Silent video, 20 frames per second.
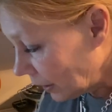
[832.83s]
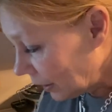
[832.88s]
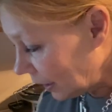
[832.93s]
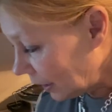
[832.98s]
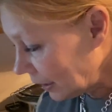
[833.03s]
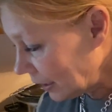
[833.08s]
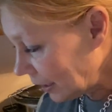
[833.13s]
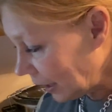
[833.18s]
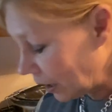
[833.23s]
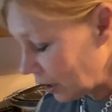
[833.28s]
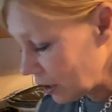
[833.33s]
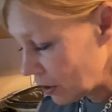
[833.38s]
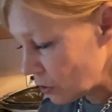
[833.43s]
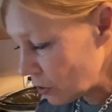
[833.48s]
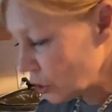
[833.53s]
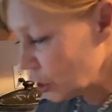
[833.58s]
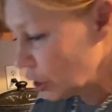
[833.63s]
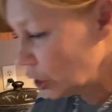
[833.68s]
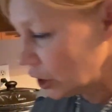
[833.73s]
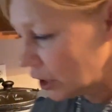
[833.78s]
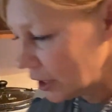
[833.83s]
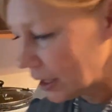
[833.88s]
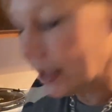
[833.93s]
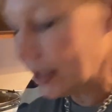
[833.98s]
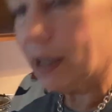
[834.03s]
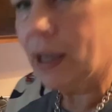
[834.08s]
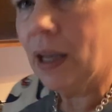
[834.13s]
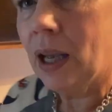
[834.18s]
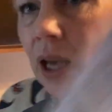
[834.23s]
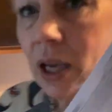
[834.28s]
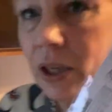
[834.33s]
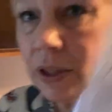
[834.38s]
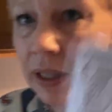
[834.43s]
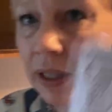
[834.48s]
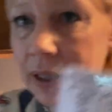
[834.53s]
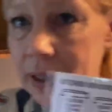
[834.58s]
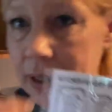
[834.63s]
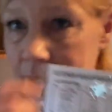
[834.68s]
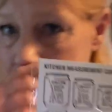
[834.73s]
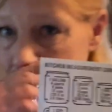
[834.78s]
and how good.
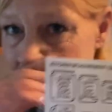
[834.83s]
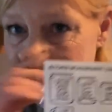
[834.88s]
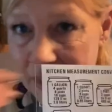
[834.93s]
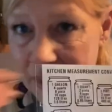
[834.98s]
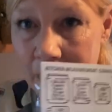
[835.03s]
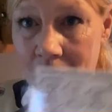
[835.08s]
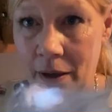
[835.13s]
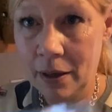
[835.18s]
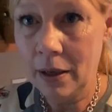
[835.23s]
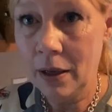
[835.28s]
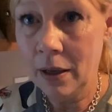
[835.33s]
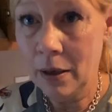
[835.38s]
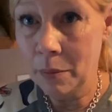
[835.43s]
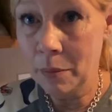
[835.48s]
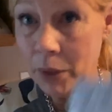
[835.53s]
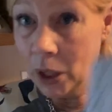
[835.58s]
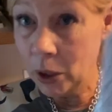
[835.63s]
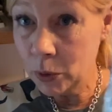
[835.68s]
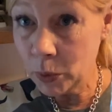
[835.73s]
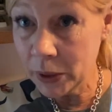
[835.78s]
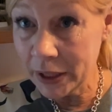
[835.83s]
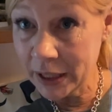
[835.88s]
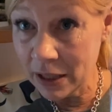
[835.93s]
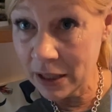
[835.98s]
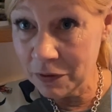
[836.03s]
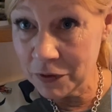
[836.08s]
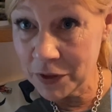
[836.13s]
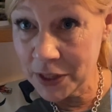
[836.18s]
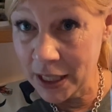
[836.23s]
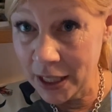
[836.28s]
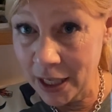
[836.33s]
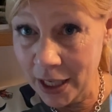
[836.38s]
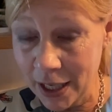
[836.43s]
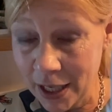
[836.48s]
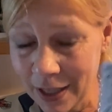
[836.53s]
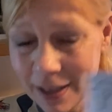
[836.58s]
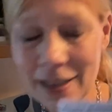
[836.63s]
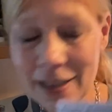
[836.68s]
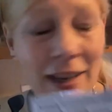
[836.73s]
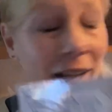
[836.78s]
Okay.
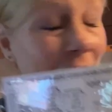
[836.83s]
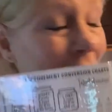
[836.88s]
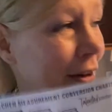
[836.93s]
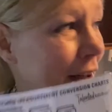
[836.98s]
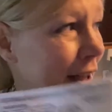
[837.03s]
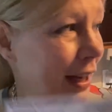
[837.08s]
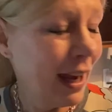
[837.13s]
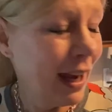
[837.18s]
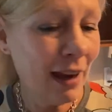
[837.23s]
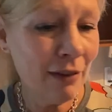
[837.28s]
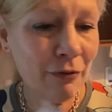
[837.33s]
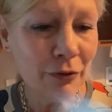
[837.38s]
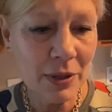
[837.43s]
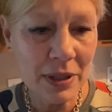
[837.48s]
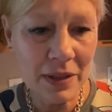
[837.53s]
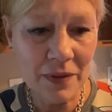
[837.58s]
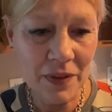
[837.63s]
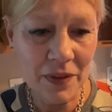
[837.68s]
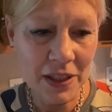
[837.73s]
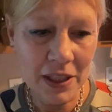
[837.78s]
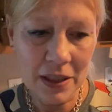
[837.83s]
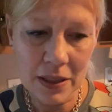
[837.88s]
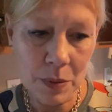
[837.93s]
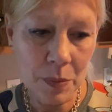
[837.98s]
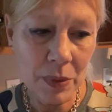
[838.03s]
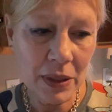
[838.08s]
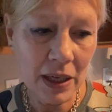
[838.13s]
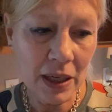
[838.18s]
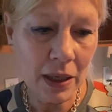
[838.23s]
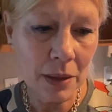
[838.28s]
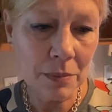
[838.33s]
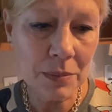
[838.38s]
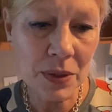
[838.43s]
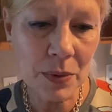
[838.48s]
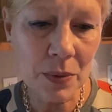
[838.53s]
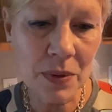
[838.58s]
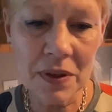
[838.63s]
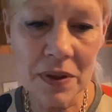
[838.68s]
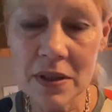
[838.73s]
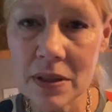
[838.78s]
Regifting. I already have one of these, but it comes
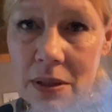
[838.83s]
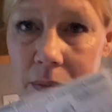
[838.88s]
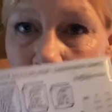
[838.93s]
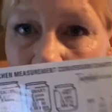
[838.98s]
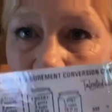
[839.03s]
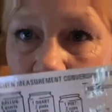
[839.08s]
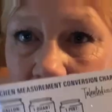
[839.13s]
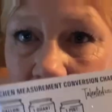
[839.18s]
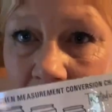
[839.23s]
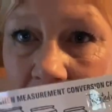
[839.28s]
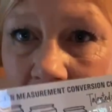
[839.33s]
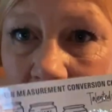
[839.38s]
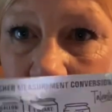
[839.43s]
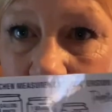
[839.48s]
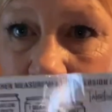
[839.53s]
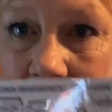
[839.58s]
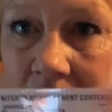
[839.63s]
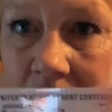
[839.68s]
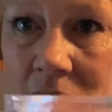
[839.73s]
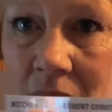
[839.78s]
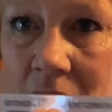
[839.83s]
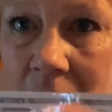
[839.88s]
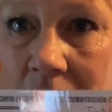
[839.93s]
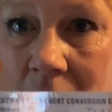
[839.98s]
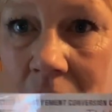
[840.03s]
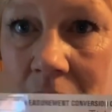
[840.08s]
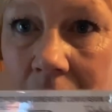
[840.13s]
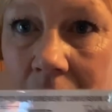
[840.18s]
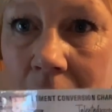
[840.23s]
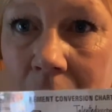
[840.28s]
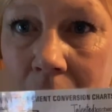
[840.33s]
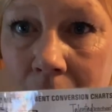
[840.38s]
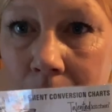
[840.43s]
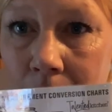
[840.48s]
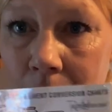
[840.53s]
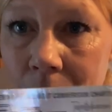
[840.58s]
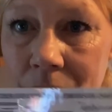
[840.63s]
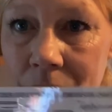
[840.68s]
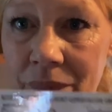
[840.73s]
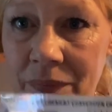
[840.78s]
with this magnetic
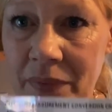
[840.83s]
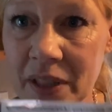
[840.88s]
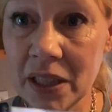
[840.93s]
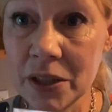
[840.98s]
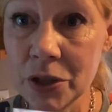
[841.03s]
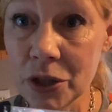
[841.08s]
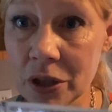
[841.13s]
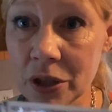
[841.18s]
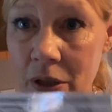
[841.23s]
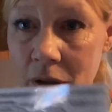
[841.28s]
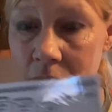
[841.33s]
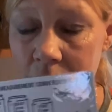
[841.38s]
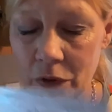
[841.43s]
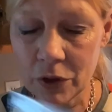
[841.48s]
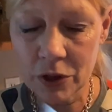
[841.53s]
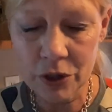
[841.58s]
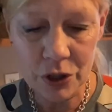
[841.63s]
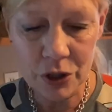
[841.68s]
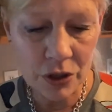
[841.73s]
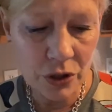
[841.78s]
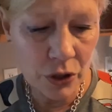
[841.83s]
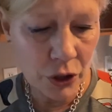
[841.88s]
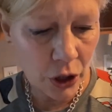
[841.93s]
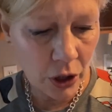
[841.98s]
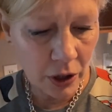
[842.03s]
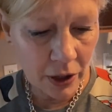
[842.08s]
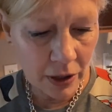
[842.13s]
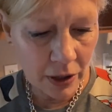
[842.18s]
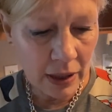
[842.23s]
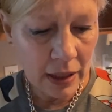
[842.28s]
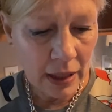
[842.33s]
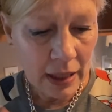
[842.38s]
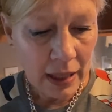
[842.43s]
kitchen conversion chart,